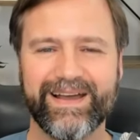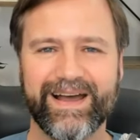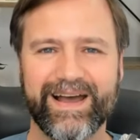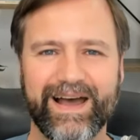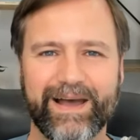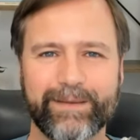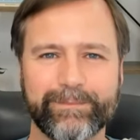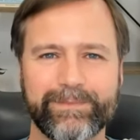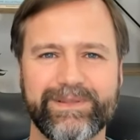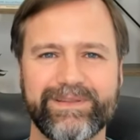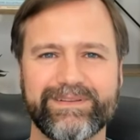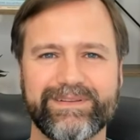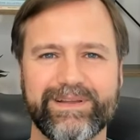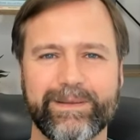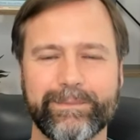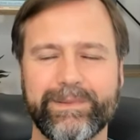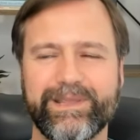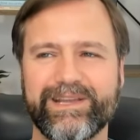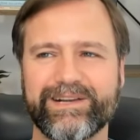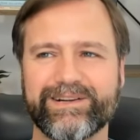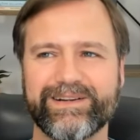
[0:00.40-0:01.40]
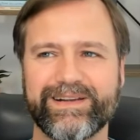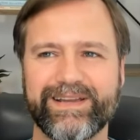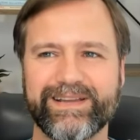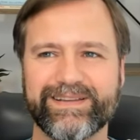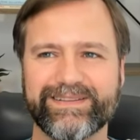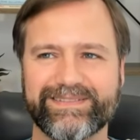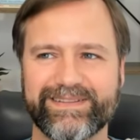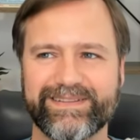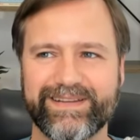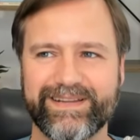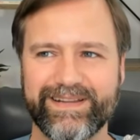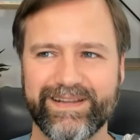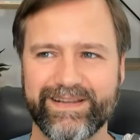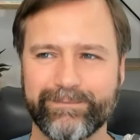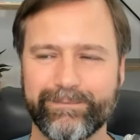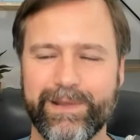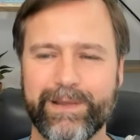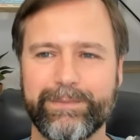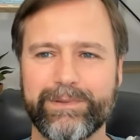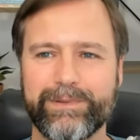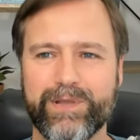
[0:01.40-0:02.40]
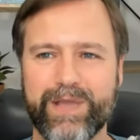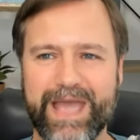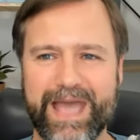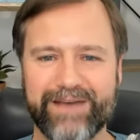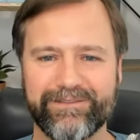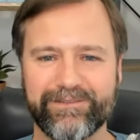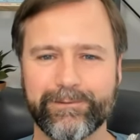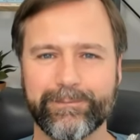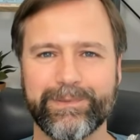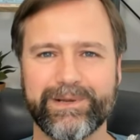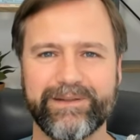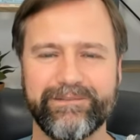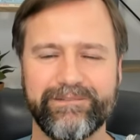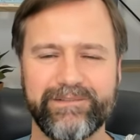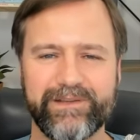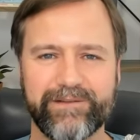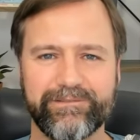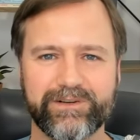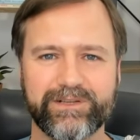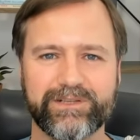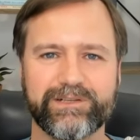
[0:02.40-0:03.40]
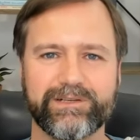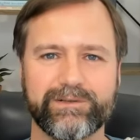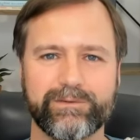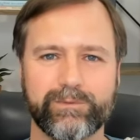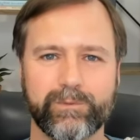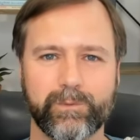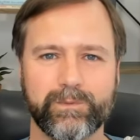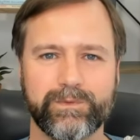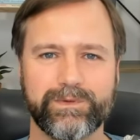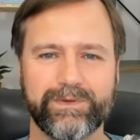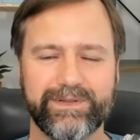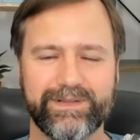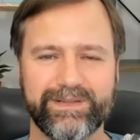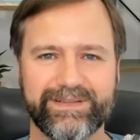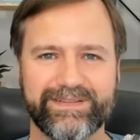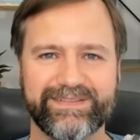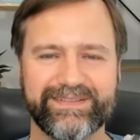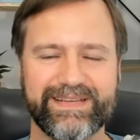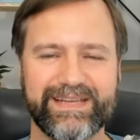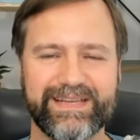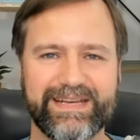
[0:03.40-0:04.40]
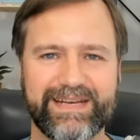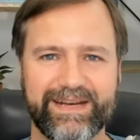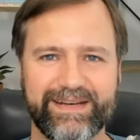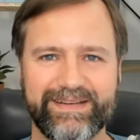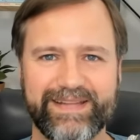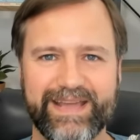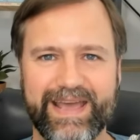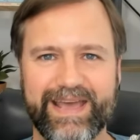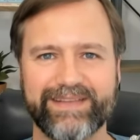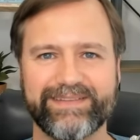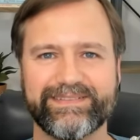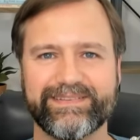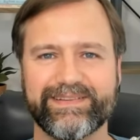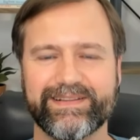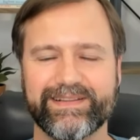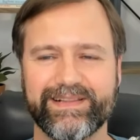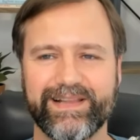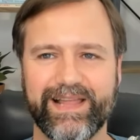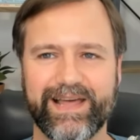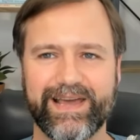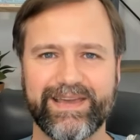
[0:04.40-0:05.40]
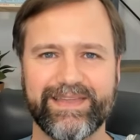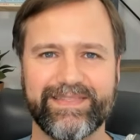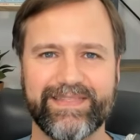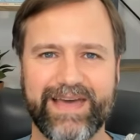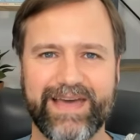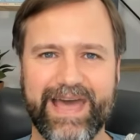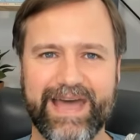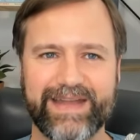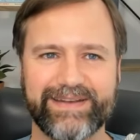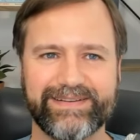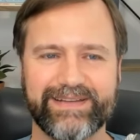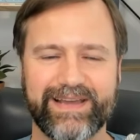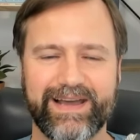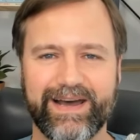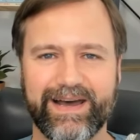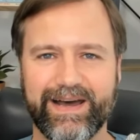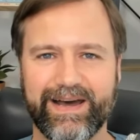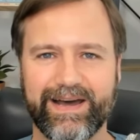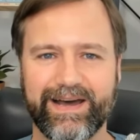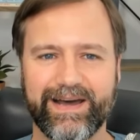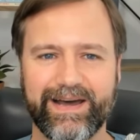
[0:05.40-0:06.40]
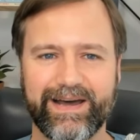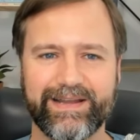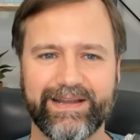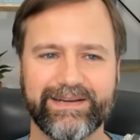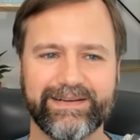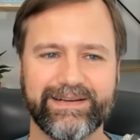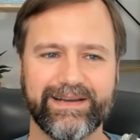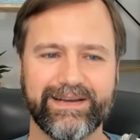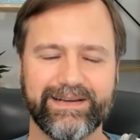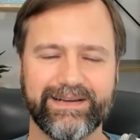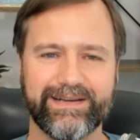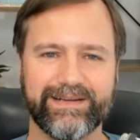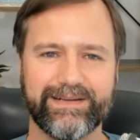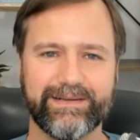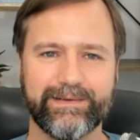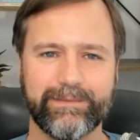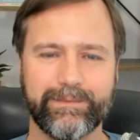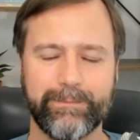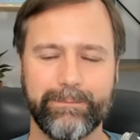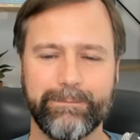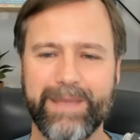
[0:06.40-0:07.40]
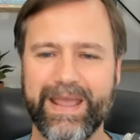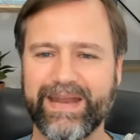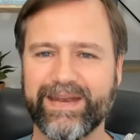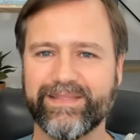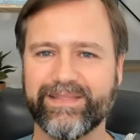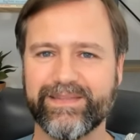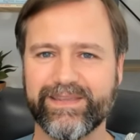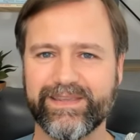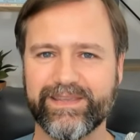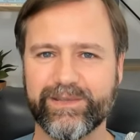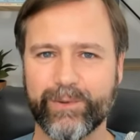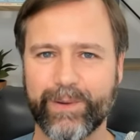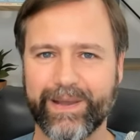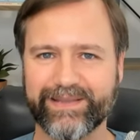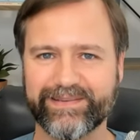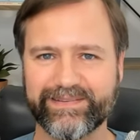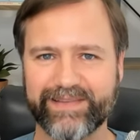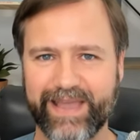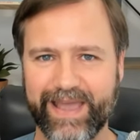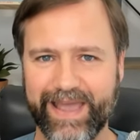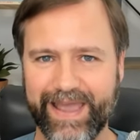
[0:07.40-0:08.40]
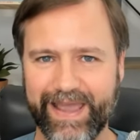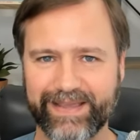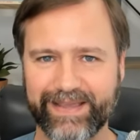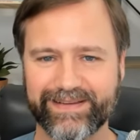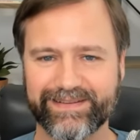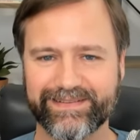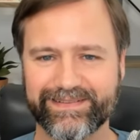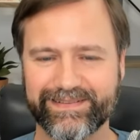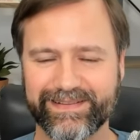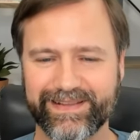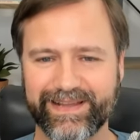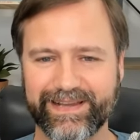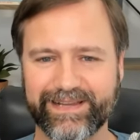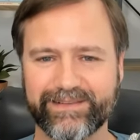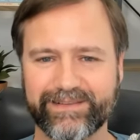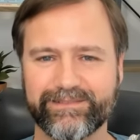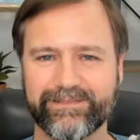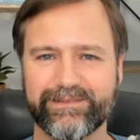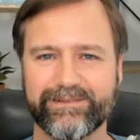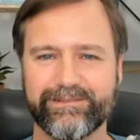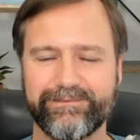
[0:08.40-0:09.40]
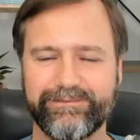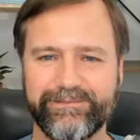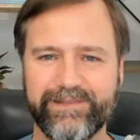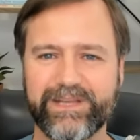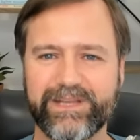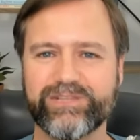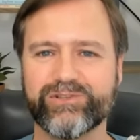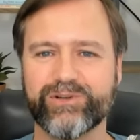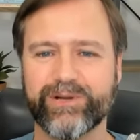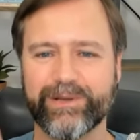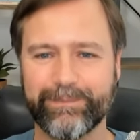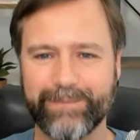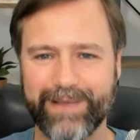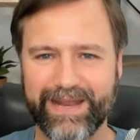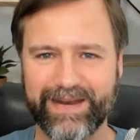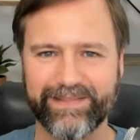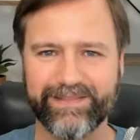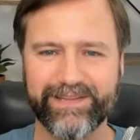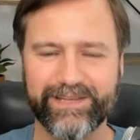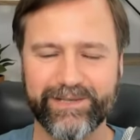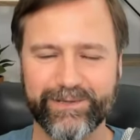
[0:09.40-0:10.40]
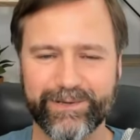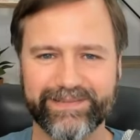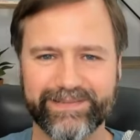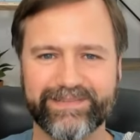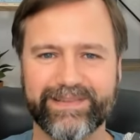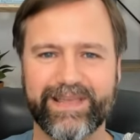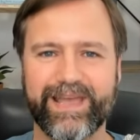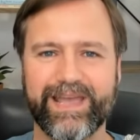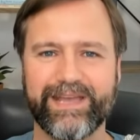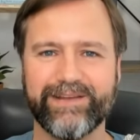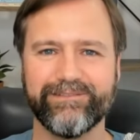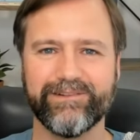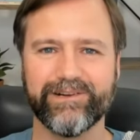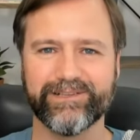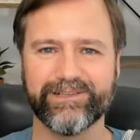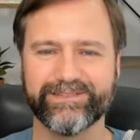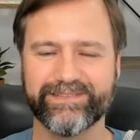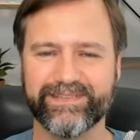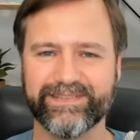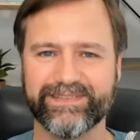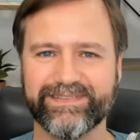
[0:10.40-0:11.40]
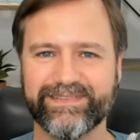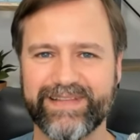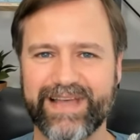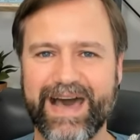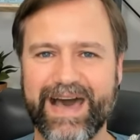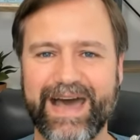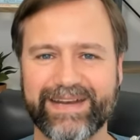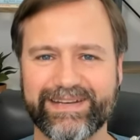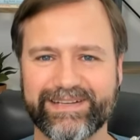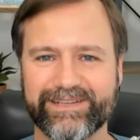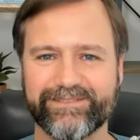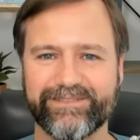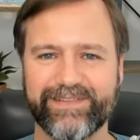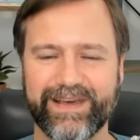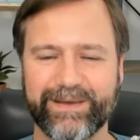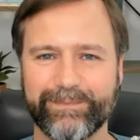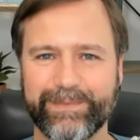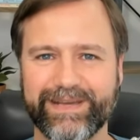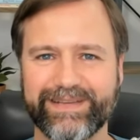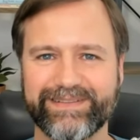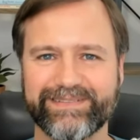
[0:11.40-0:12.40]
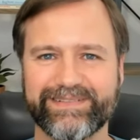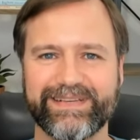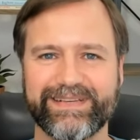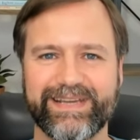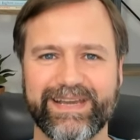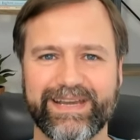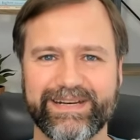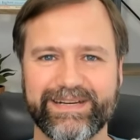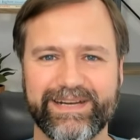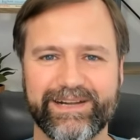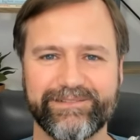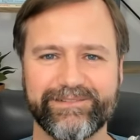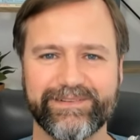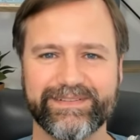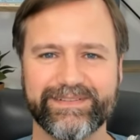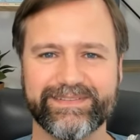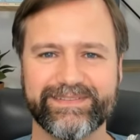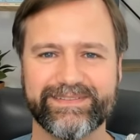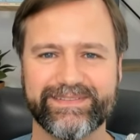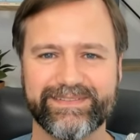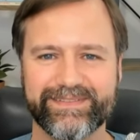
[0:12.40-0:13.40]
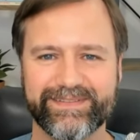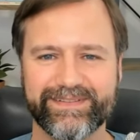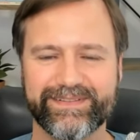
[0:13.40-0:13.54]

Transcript: I'm I'm curious, uh, and maybe you haven't, but have you ever seen a test like that on uh, Made in the USA, like featuring Made in the USA versus not, if that makes any kind of difference?